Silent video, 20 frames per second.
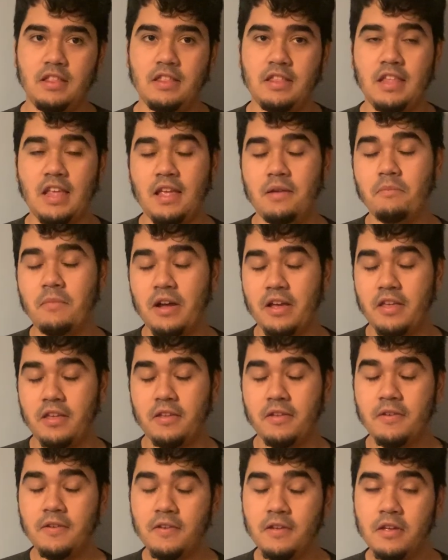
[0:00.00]
they
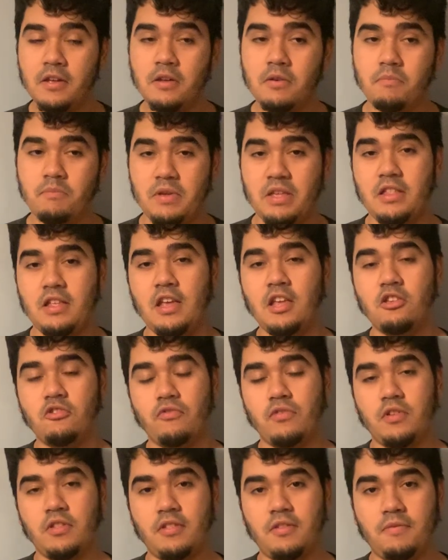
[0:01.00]
might be
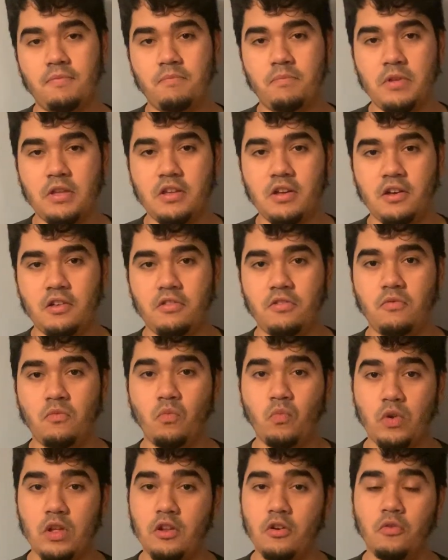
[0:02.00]
dangerous because
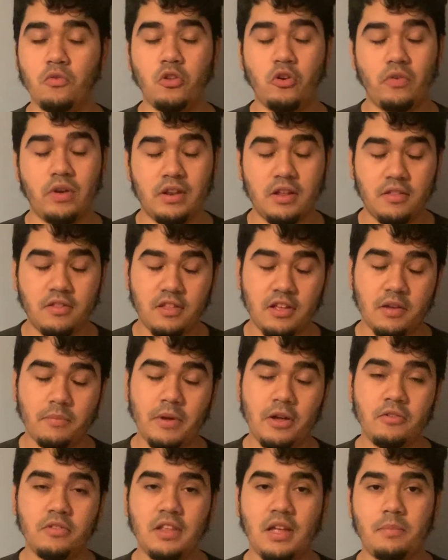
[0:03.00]
we don't know anything
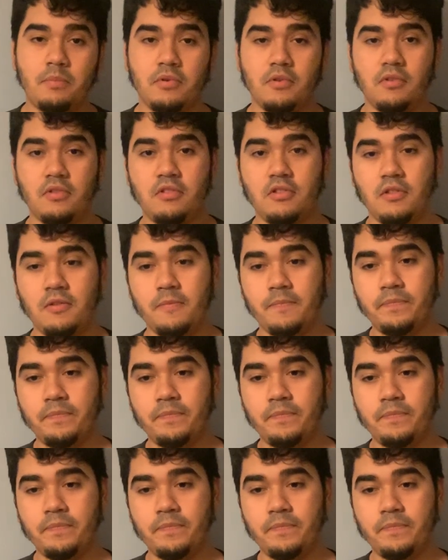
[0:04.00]
about that person.